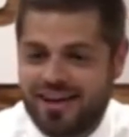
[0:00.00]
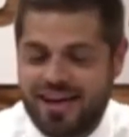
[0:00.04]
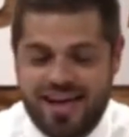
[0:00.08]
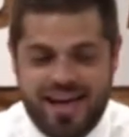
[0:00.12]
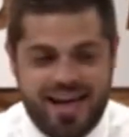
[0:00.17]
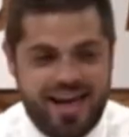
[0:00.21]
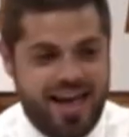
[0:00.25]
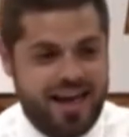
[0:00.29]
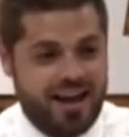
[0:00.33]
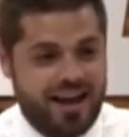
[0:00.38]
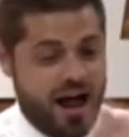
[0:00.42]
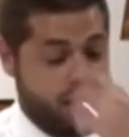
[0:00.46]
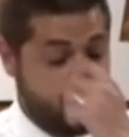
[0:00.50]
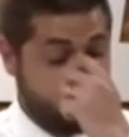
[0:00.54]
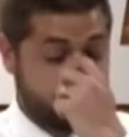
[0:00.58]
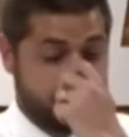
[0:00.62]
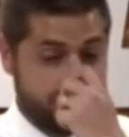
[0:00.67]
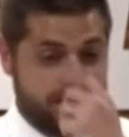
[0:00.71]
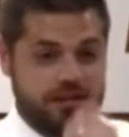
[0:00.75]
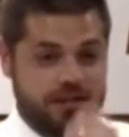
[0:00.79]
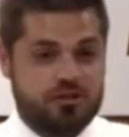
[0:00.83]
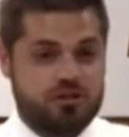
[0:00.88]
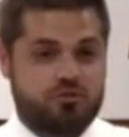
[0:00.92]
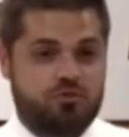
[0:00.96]
And I was
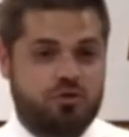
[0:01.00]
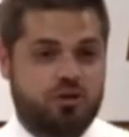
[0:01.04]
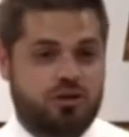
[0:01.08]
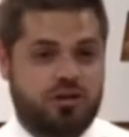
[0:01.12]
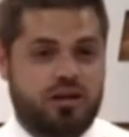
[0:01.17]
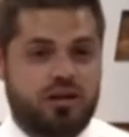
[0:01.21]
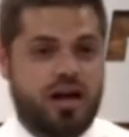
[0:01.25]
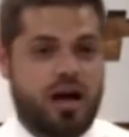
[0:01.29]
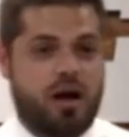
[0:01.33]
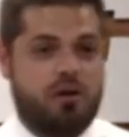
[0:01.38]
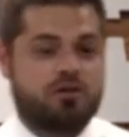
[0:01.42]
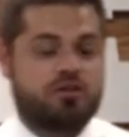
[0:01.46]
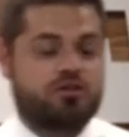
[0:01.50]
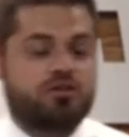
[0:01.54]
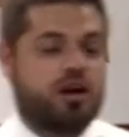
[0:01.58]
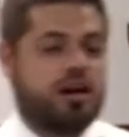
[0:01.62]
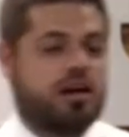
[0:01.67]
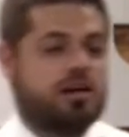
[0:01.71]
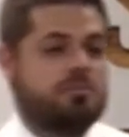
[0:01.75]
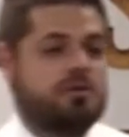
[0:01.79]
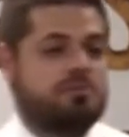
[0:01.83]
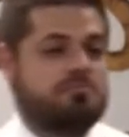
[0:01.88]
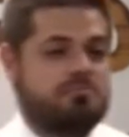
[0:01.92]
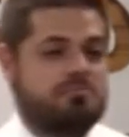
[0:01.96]
being just real, I was trying
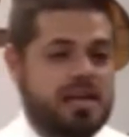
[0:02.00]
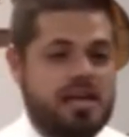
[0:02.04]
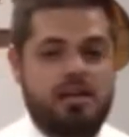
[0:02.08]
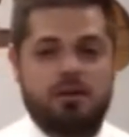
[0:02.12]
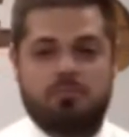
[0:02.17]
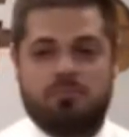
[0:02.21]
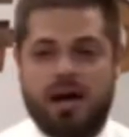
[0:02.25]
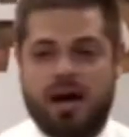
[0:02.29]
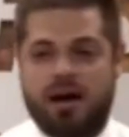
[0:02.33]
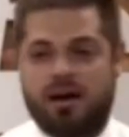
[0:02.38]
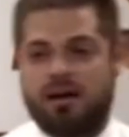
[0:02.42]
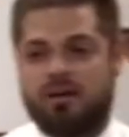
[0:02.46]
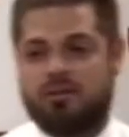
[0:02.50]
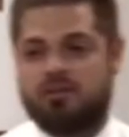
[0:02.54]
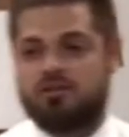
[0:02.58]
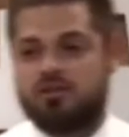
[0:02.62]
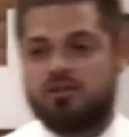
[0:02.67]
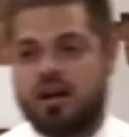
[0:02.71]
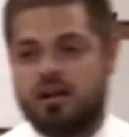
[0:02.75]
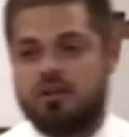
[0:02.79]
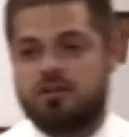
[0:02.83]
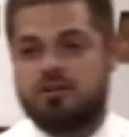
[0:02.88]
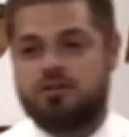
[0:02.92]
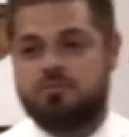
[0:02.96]
to be meek about it. I was
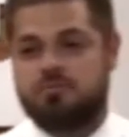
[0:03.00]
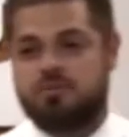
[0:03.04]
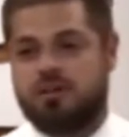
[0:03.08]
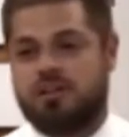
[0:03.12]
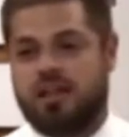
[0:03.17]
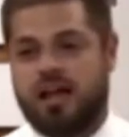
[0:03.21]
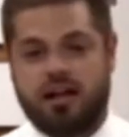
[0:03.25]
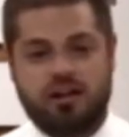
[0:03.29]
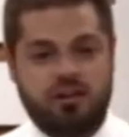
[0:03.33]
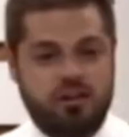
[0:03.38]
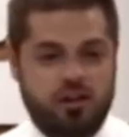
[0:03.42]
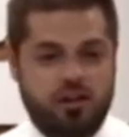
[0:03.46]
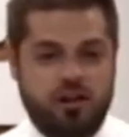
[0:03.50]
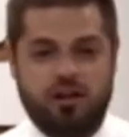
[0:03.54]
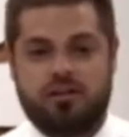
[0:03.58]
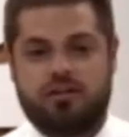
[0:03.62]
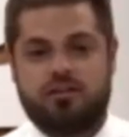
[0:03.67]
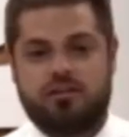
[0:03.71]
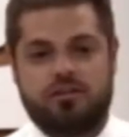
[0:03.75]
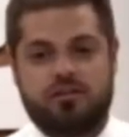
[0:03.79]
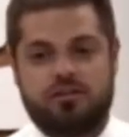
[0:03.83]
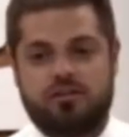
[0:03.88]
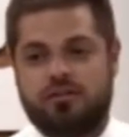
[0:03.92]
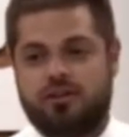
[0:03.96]
trying to just be like, look,
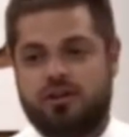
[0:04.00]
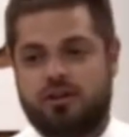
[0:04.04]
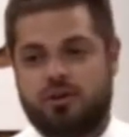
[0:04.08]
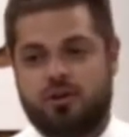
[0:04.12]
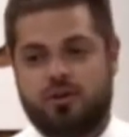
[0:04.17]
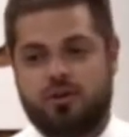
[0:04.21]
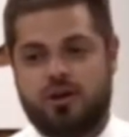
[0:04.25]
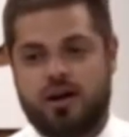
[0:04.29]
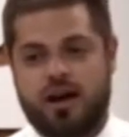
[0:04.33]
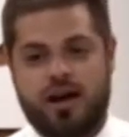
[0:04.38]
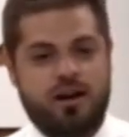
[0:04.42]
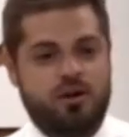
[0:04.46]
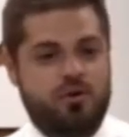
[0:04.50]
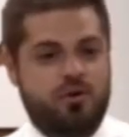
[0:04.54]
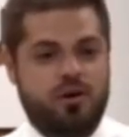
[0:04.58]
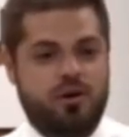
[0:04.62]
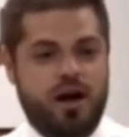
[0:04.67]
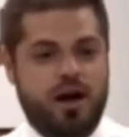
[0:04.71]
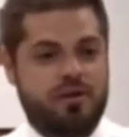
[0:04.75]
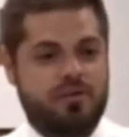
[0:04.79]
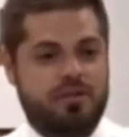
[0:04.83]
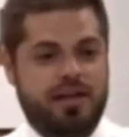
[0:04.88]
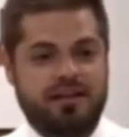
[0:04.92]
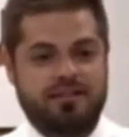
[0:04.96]
you know, I don't,
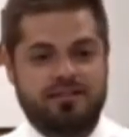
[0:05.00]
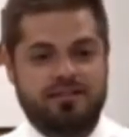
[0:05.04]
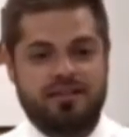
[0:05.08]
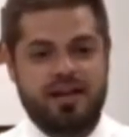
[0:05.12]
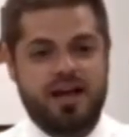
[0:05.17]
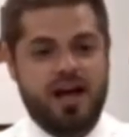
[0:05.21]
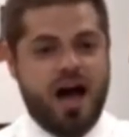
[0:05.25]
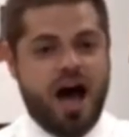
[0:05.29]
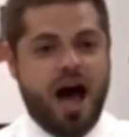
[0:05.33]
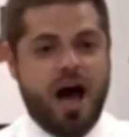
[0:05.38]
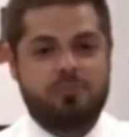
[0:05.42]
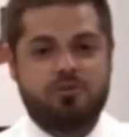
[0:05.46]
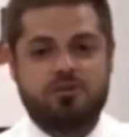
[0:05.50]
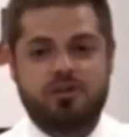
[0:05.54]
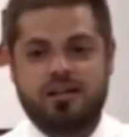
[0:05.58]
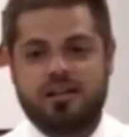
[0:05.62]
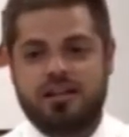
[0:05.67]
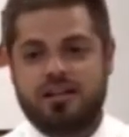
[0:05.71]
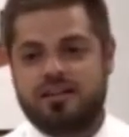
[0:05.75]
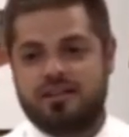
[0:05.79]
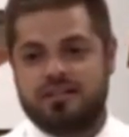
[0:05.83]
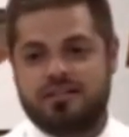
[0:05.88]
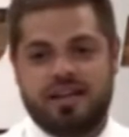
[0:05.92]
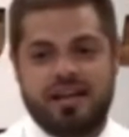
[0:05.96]
I, that's, I'm trying to
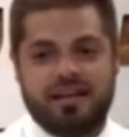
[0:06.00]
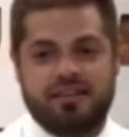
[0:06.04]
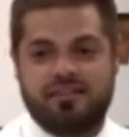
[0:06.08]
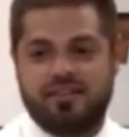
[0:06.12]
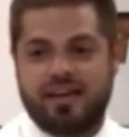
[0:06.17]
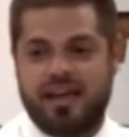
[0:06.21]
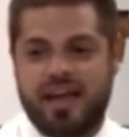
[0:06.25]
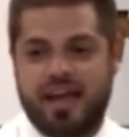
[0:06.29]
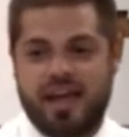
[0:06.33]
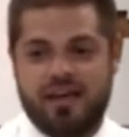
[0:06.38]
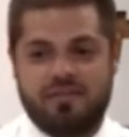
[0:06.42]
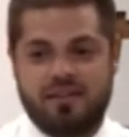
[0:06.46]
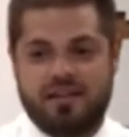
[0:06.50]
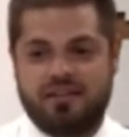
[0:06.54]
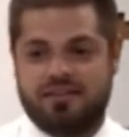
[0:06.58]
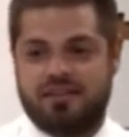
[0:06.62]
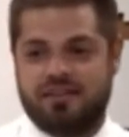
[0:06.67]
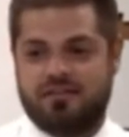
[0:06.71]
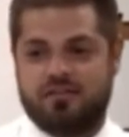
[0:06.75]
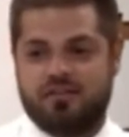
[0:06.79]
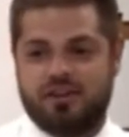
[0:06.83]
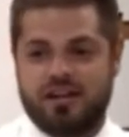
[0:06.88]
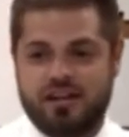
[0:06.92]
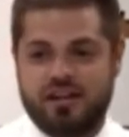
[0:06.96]
get this guy saved. That's a
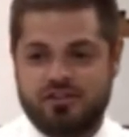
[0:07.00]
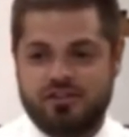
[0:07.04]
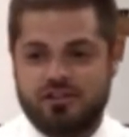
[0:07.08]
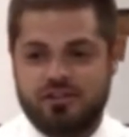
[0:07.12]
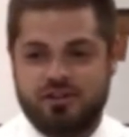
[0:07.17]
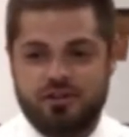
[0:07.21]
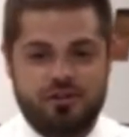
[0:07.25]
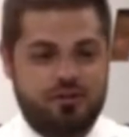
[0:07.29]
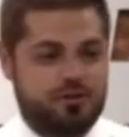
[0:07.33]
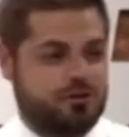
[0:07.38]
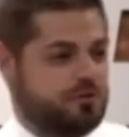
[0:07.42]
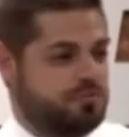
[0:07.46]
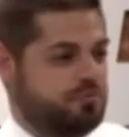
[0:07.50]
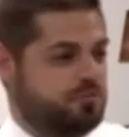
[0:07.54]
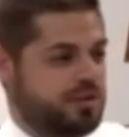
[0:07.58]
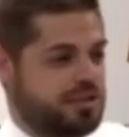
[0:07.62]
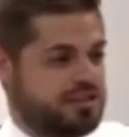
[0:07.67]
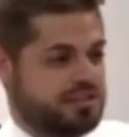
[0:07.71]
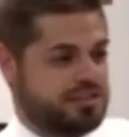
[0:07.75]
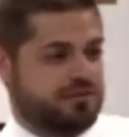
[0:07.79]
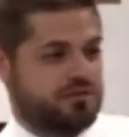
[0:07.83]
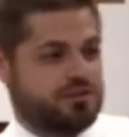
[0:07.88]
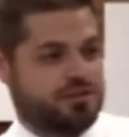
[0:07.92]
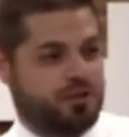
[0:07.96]
different issue. Please
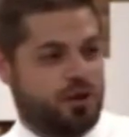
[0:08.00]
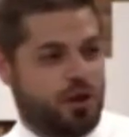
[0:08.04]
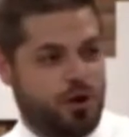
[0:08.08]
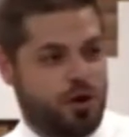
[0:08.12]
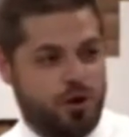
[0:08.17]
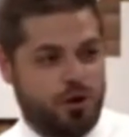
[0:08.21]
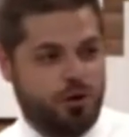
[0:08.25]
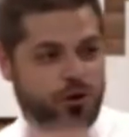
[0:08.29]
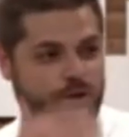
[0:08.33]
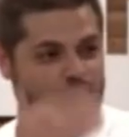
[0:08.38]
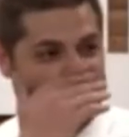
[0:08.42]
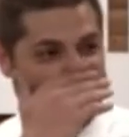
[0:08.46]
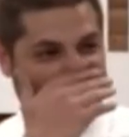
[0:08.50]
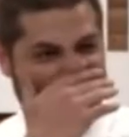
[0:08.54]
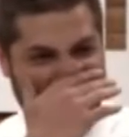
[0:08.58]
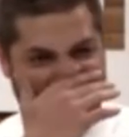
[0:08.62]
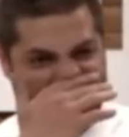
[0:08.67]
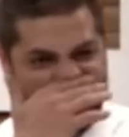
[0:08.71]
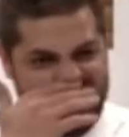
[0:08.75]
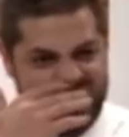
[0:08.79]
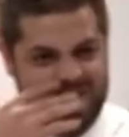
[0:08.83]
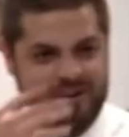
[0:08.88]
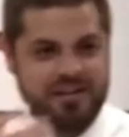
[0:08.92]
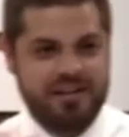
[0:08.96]
leave us alone,
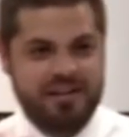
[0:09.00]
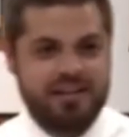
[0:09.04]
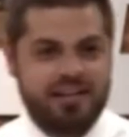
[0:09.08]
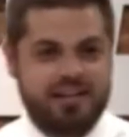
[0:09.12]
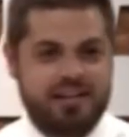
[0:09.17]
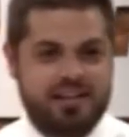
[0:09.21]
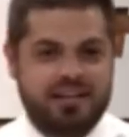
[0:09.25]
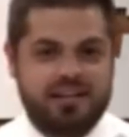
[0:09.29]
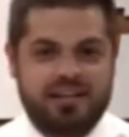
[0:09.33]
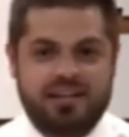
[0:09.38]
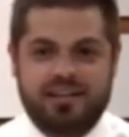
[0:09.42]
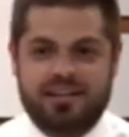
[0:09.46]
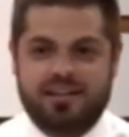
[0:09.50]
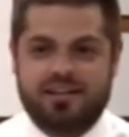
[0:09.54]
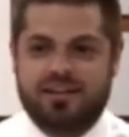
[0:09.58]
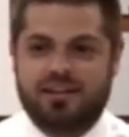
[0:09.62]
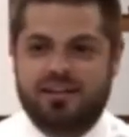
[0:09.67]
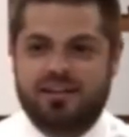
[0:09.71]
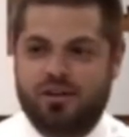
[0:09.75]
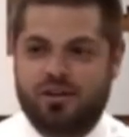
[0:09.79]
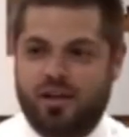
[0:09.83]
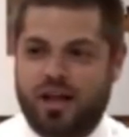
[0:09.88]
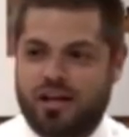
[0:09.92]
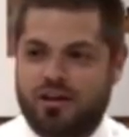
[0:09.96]
whatever.
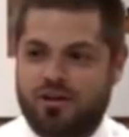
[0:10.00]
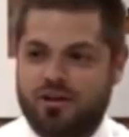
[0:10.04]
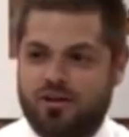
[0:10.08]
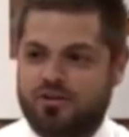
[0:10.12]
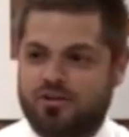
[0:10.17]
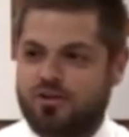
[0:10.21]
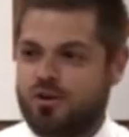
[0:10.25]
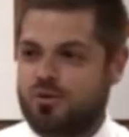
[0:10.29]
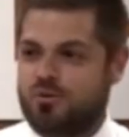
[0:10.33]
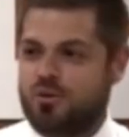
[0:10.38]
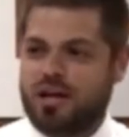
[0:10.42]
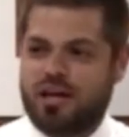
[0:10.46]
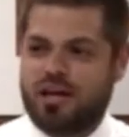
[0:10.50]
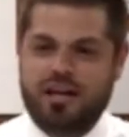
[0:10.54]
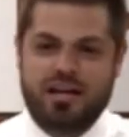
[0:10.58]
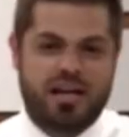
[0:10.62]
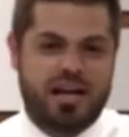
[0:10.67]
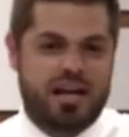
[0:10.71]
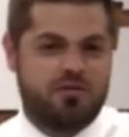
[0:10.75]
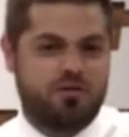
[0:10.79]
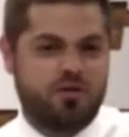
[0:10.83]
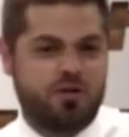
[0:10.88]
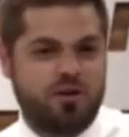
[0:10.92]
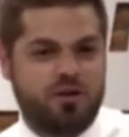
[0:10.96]
They're like, you're so wicked and
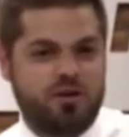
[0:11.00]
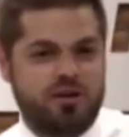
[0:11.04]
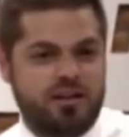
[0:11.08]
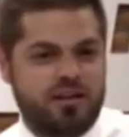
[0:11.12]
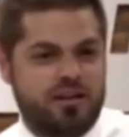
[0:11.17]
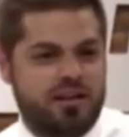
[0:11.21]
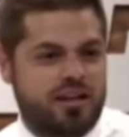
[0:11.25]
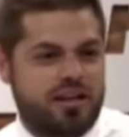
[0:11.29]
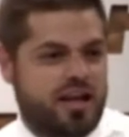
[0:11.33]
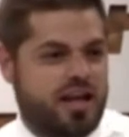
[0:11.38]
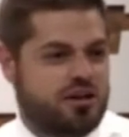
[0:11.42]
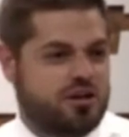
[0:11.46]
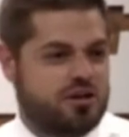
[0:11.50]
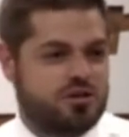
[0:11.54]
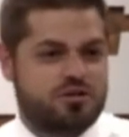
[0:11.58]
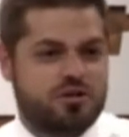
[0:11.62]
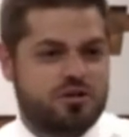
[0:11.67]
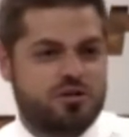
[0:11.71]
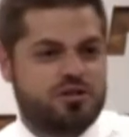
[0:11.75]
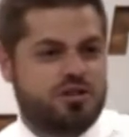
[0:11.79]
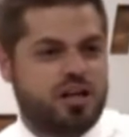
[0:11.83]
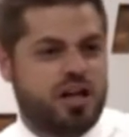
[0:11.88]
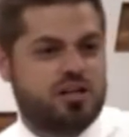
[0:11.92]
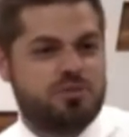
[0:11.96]
evil and you're so
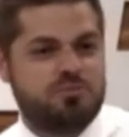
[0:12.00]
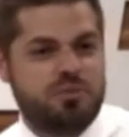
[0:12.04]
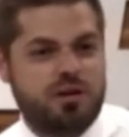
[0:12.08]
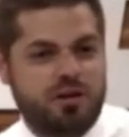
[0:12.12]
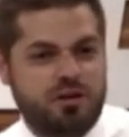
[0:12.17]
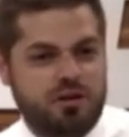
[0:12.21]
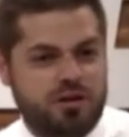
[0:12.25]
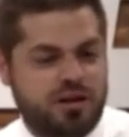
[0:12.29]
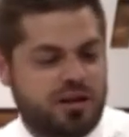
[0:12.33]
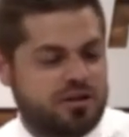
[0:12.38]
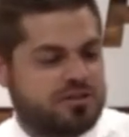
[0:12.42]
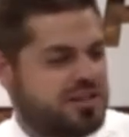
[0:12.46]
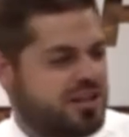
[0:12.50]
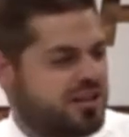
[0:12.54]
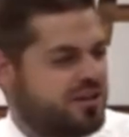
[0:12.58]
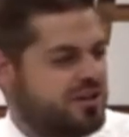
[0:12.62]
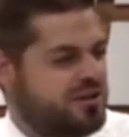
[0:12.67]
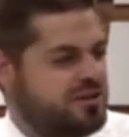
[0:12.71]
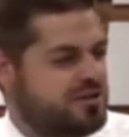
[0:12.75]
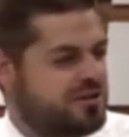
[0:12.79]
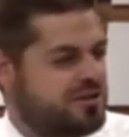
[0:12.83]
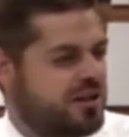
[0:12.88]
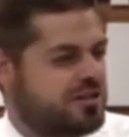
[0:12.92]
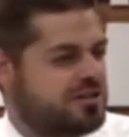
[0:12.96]
judgmental. And I was like, are you
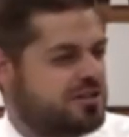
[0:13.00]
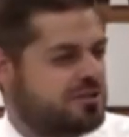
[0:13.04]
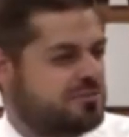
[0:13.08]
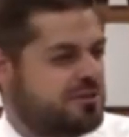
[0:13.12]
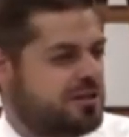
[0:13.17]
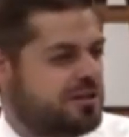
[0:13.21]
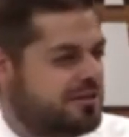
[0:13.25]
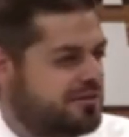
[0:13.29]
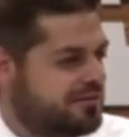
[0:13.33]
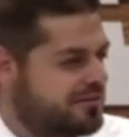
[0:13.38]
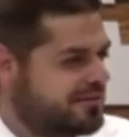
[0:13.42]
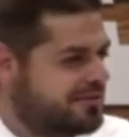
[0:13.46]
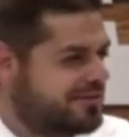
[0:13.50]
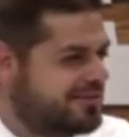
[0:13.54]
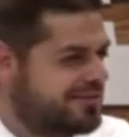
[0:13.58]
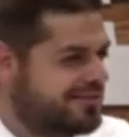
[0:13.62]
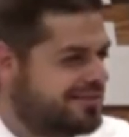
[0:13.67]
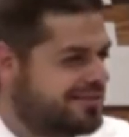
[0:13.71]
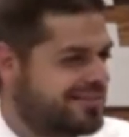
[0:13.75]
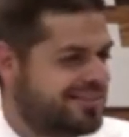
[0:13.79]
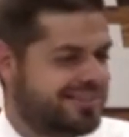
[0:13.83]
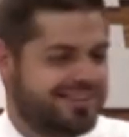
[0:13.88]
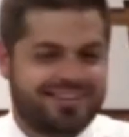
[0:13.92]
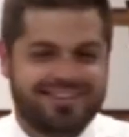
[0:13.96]
judging me?
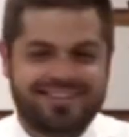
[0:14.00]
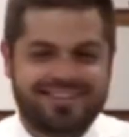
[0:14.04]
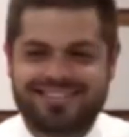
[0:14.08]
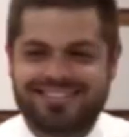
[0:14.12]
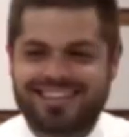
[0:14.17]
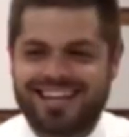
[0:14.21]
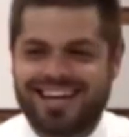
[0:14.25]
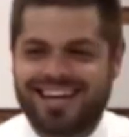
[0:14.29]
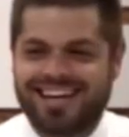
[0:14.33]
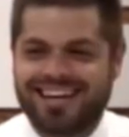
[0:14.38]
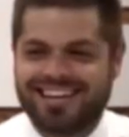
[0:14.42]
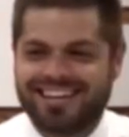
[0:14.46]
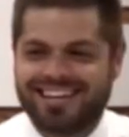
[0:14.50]
You know, it's like.